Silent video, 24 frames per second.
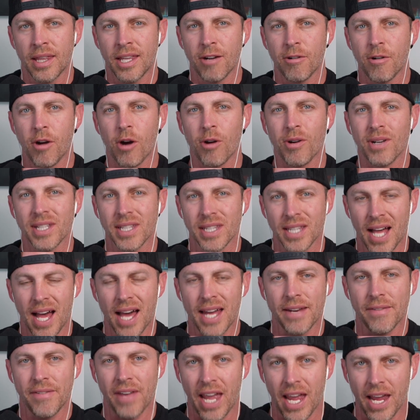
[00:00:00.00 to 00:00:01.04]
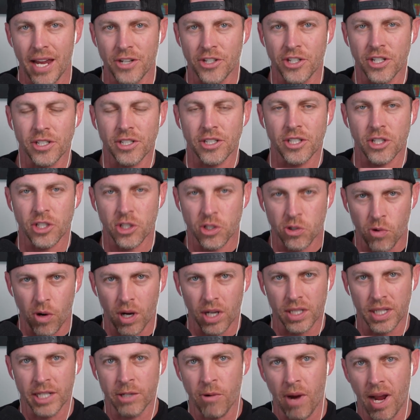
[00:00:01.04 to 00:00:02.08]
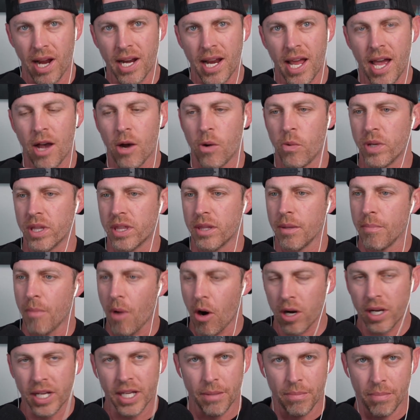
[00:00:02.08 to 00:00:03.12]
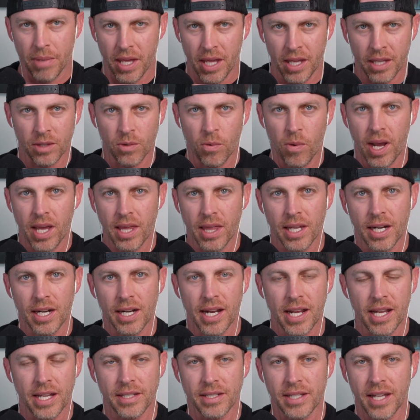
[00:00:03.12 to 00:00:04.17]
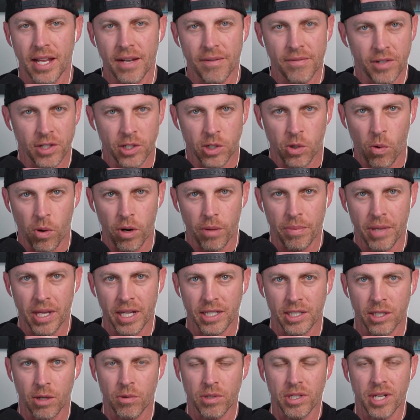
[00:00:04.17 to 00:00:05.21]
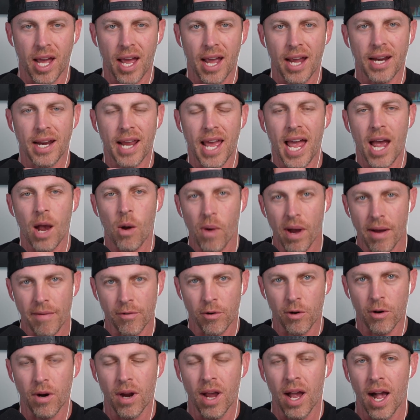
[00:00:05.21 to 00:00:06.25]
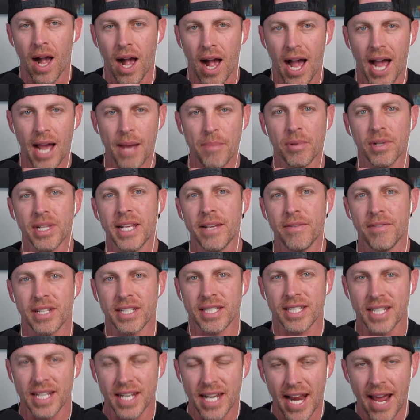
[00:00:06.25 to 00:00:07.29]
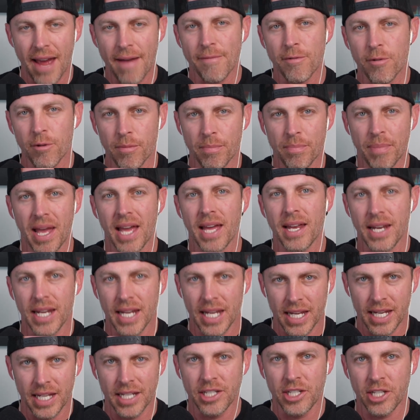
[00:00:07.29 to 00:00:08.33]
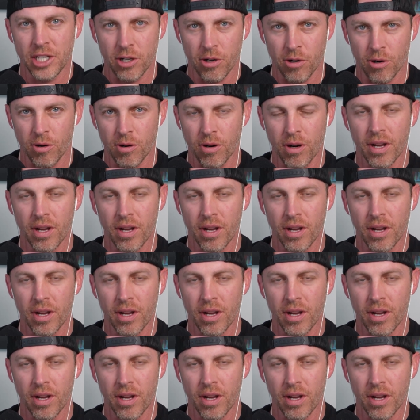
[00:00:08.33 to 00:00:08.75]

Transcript: are a lot of agents struggling right now with the market being the way that it is, inventory being so tight. However, I believe it's never been easier